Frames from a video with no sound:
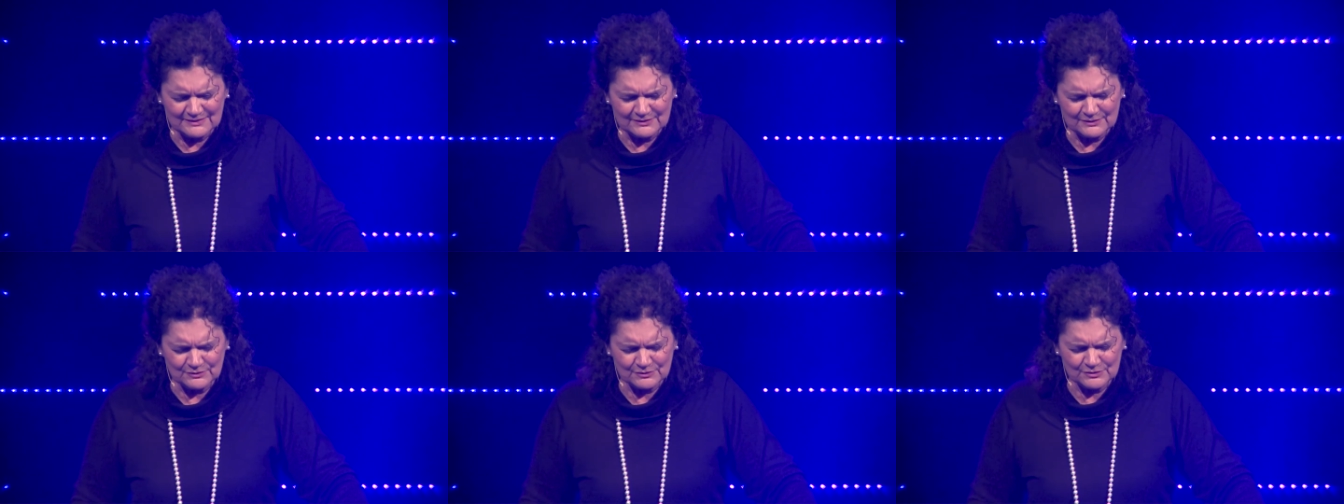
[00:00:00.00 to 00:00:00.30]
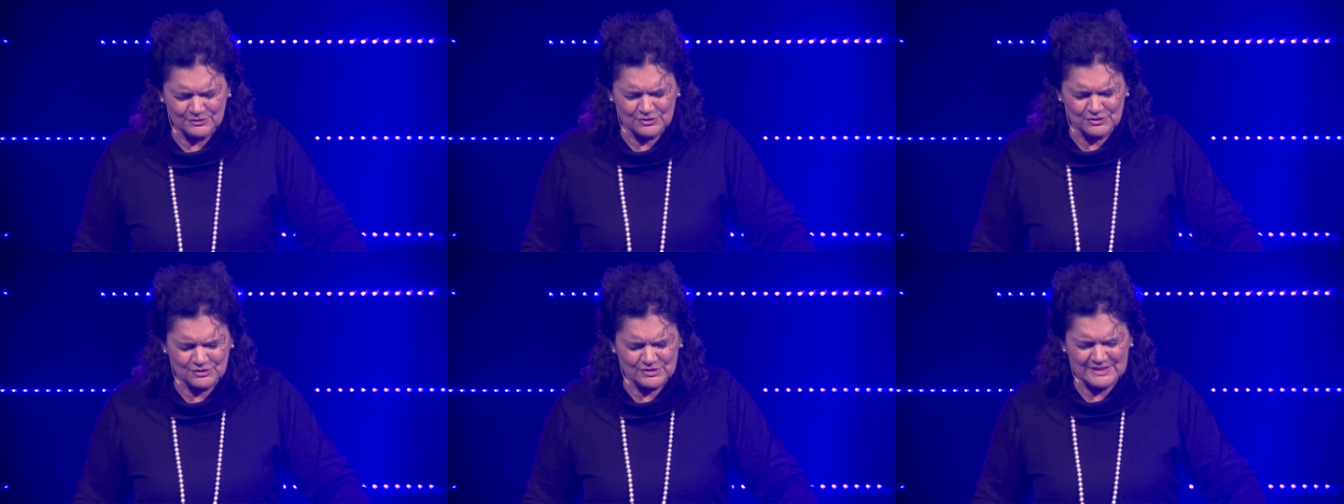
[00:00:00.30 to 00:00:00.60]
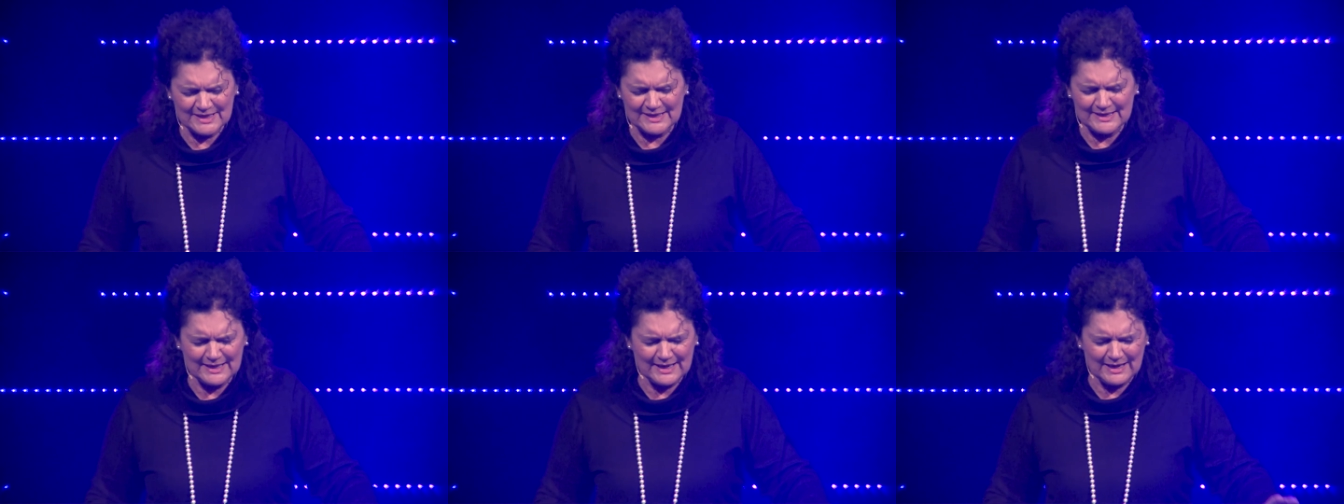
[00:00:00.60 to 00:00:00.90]
Lord, you
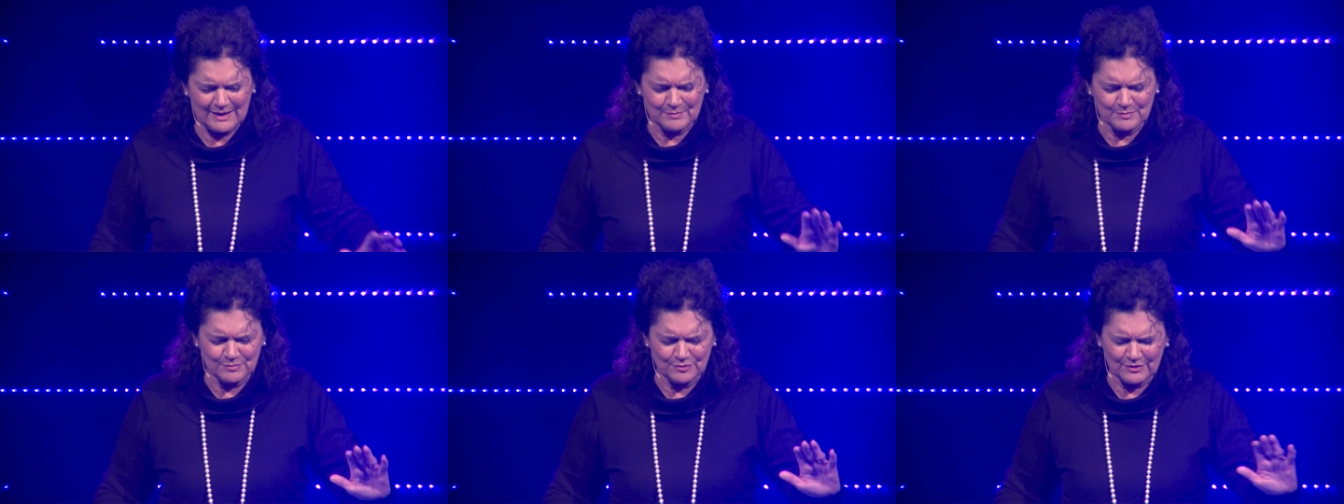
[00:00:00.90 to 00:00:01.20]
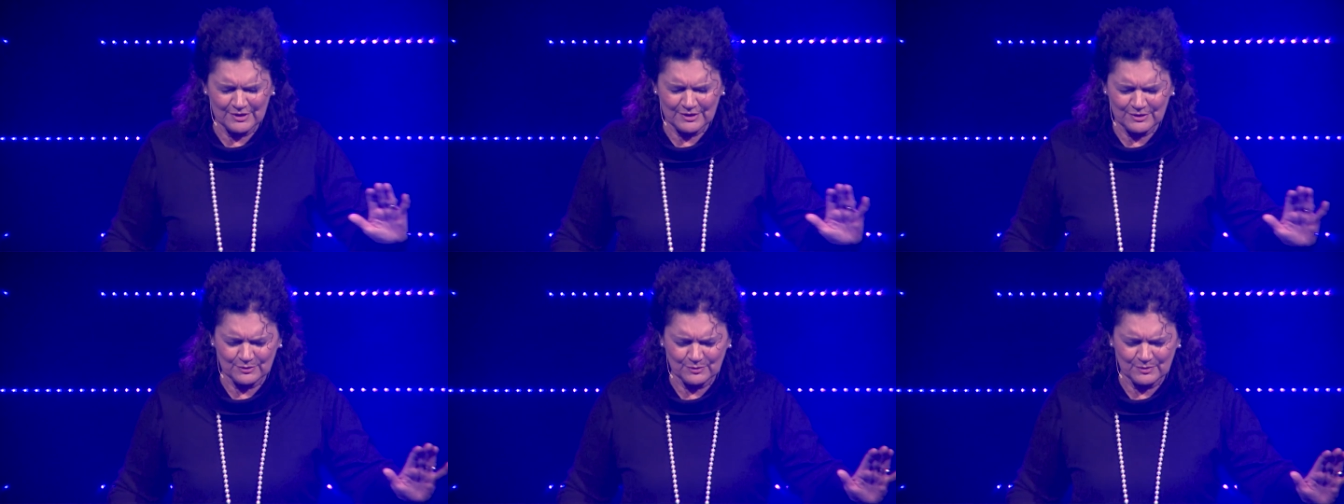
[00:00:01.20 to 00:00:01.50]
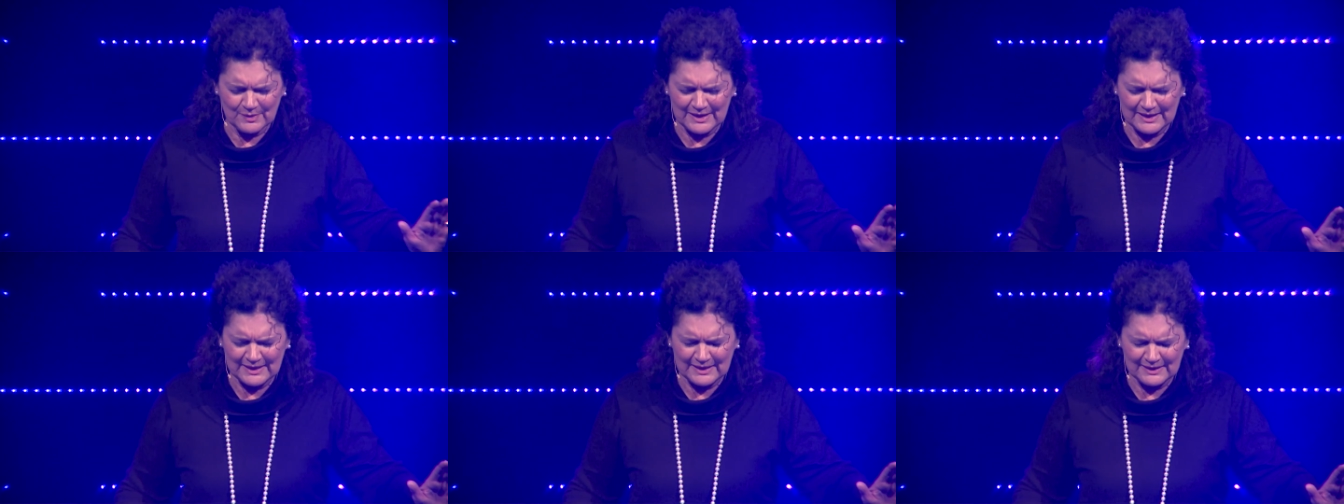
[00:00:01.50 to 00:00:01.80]
take our breath
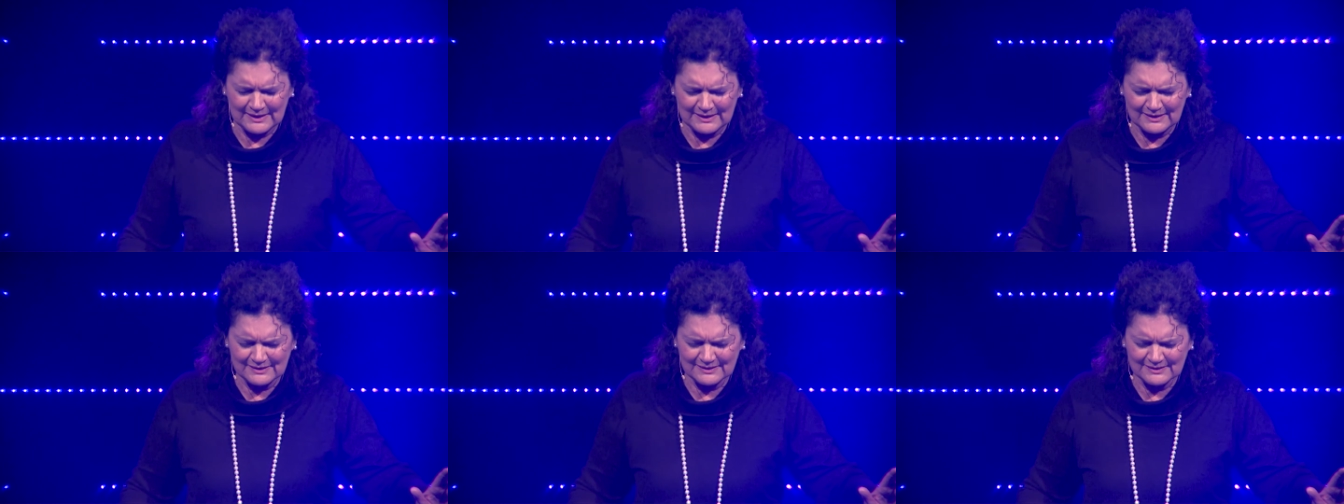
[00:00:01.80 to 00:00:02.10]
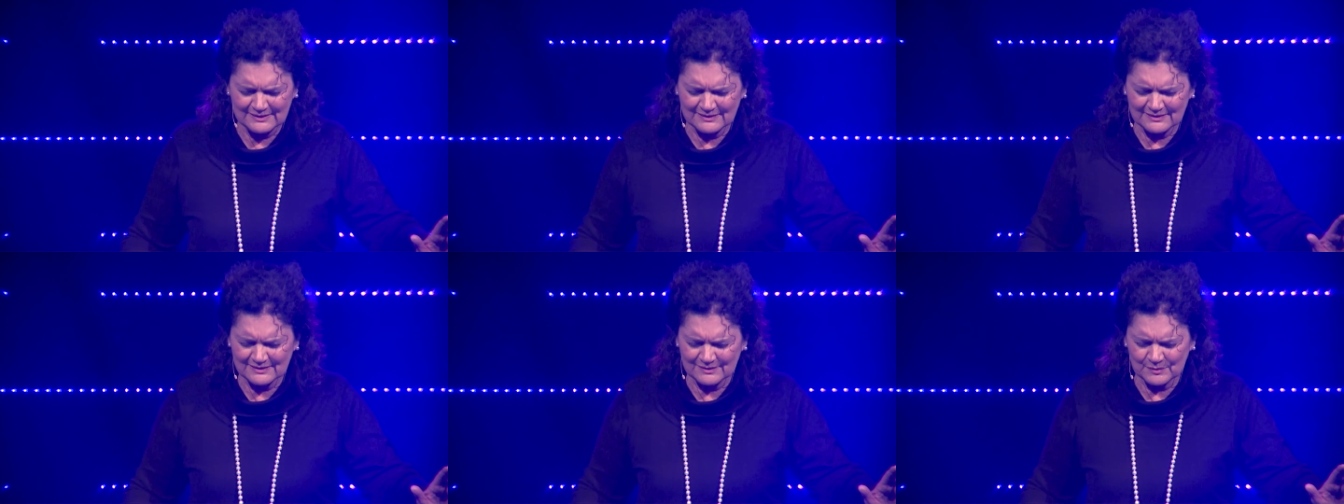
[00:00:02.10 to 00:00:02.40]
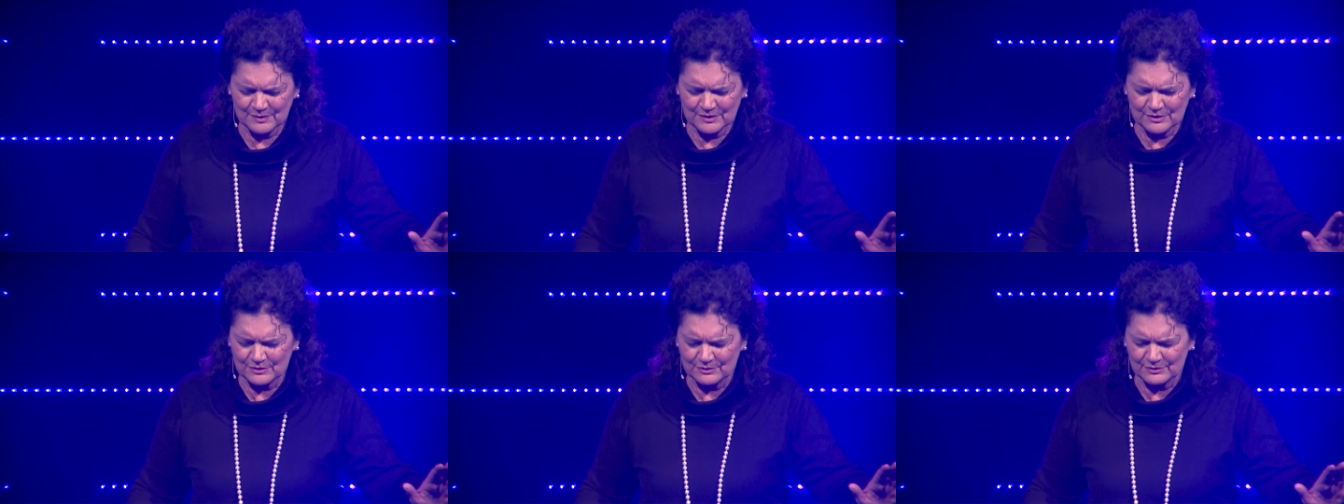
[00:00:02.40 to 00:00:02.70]
away
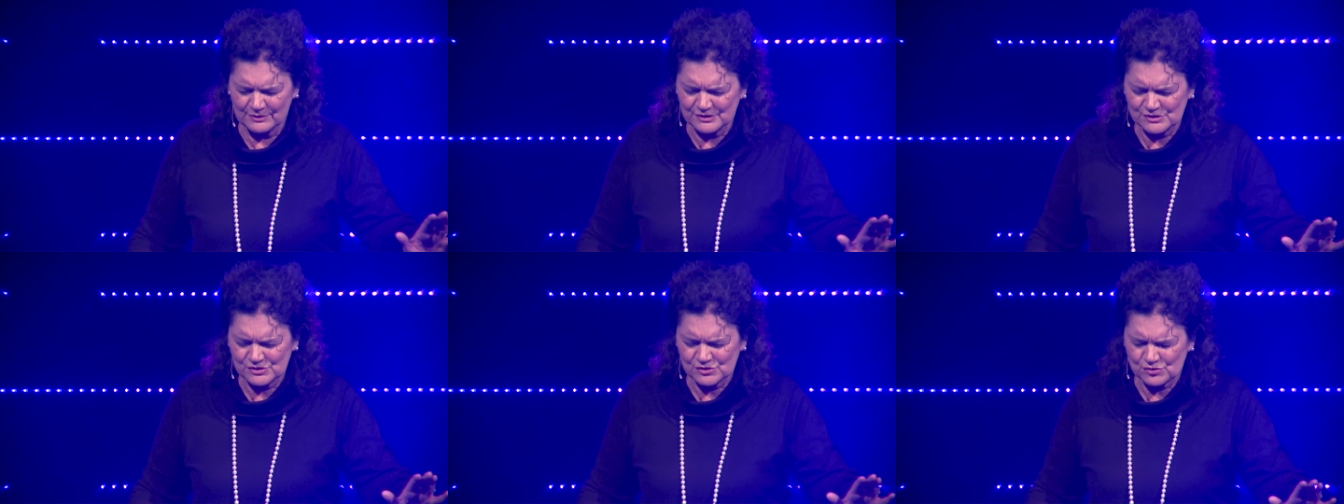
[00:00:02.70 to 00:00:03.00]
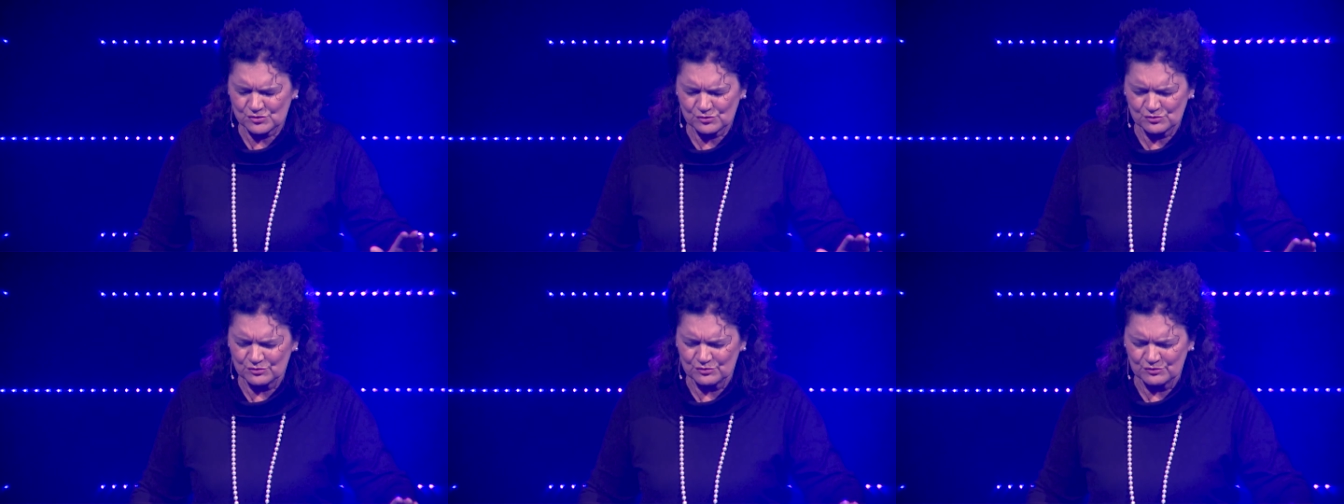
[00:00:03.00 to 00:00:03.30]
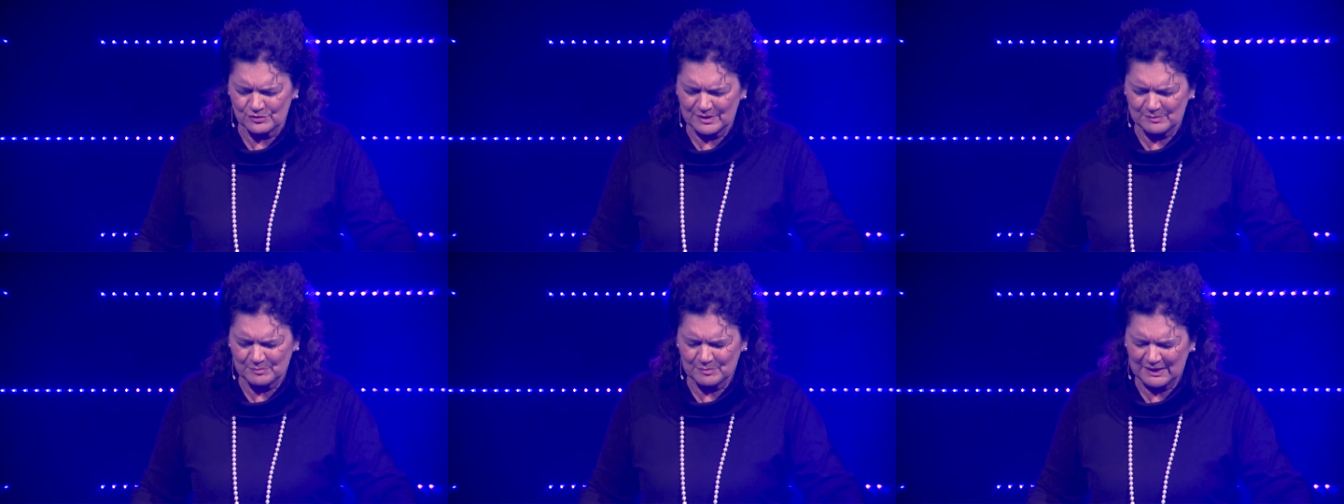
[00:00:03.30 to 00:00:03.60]
with your
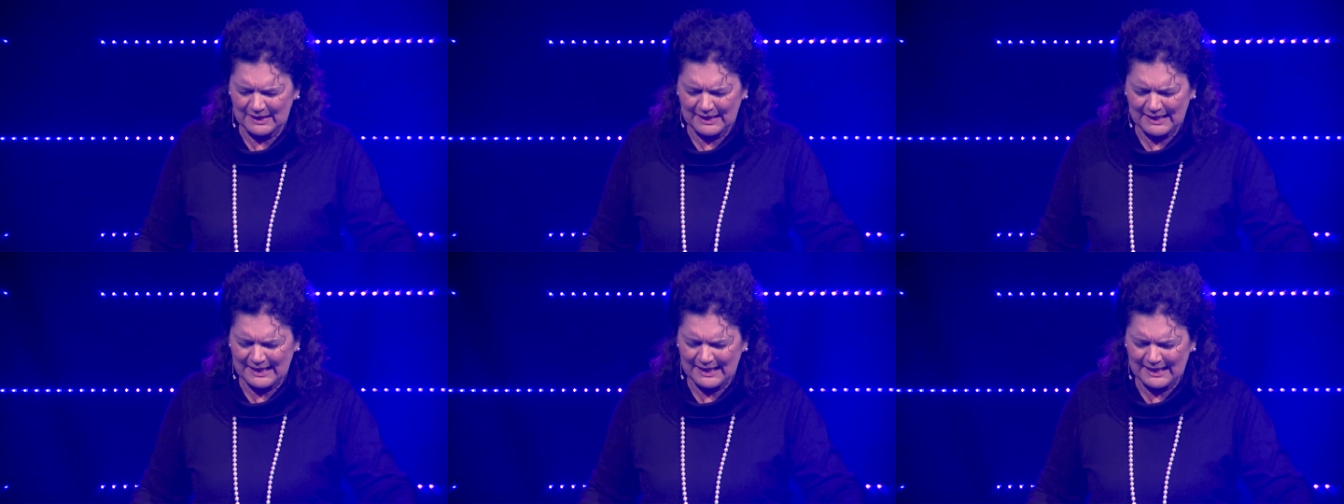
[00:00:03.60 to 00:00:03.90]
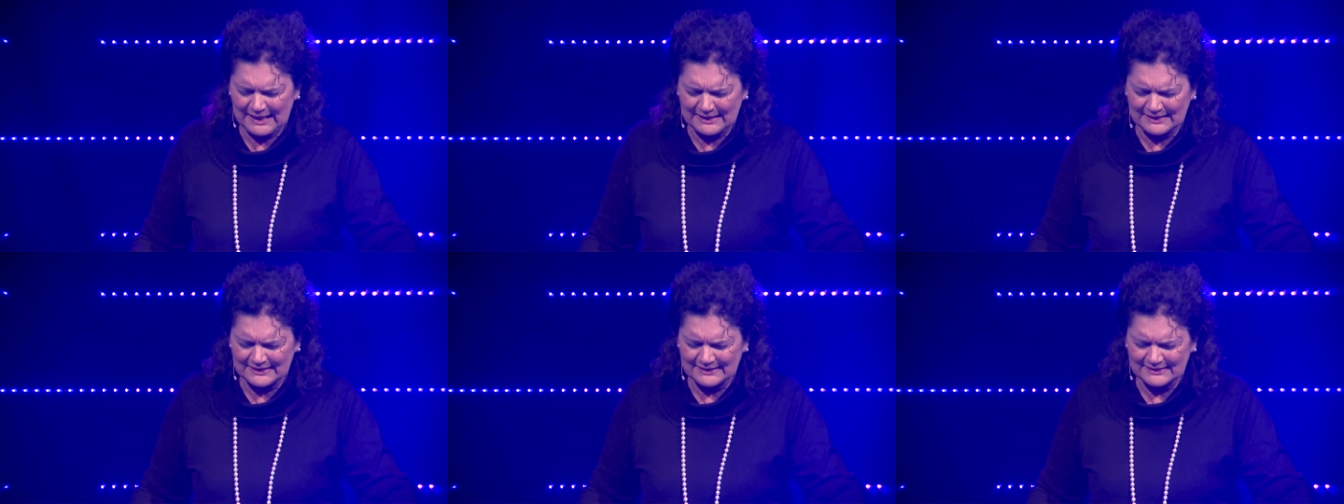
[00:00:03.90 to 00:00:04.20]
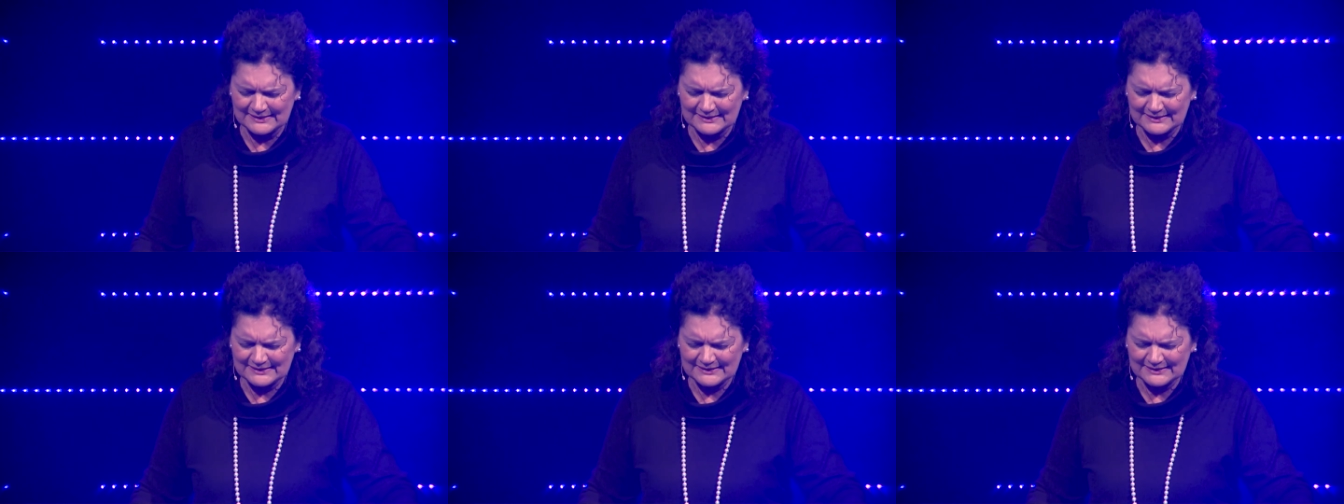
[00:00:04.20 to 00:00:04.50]
extraordinary
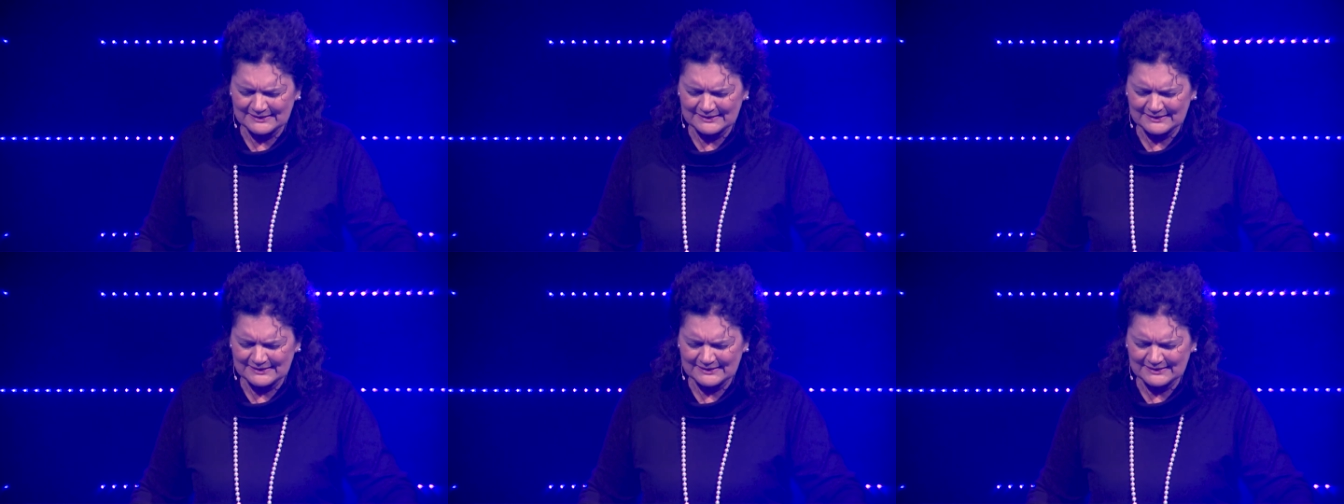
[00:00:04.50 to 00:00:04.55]
plan.